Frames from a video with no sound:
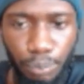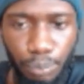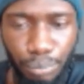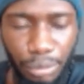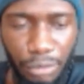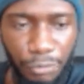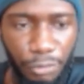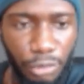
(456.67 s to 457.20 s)

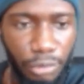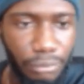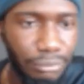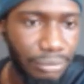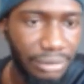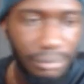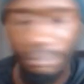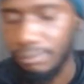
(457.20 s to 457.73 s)

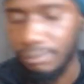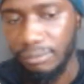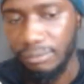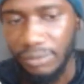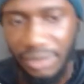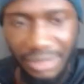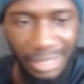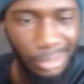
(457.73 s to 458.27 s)
perform
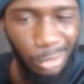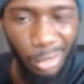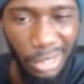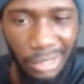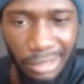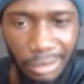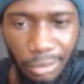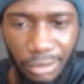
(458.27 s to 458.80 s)

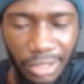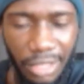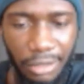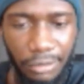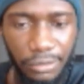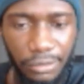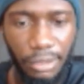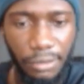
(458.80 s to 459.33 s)
sexually, those
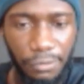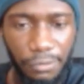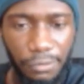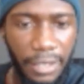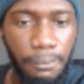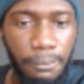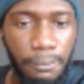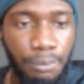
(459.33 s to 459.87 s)
kind of stuff,
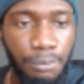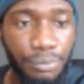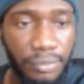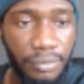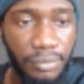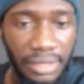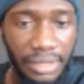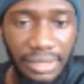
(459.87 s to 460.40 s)
right?
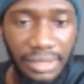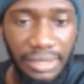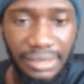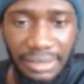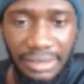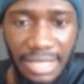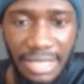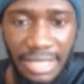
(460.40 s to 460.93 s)
This
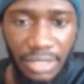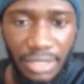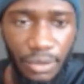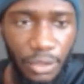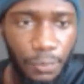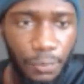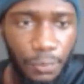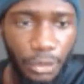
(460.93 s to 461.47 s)
is a
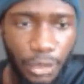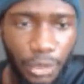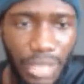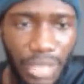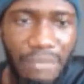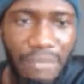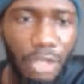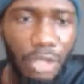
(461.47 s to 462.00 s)
titanus program. So
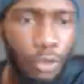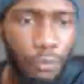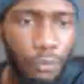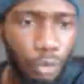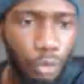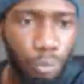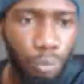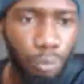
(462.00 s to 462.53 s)
they have a lot
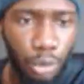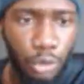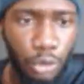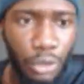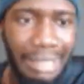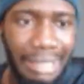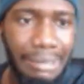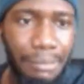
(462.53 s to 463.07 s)
of good products
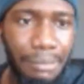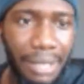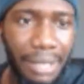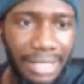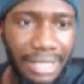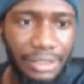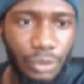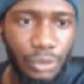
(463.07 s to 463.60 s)
on
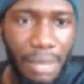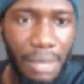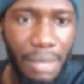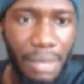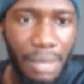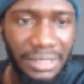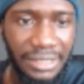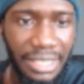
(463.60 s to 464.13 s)
ClickBank. That is why
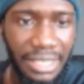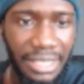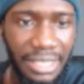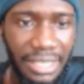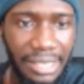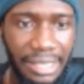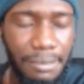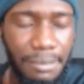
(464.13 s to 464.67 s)
me personally, I
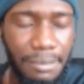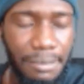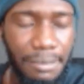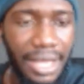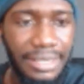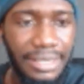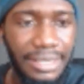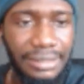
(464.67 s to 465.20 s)
like
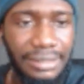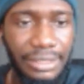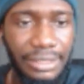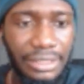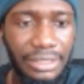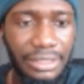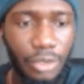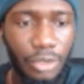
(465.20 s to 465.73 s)
ClickBank, and
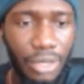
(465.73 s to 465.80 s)
it is on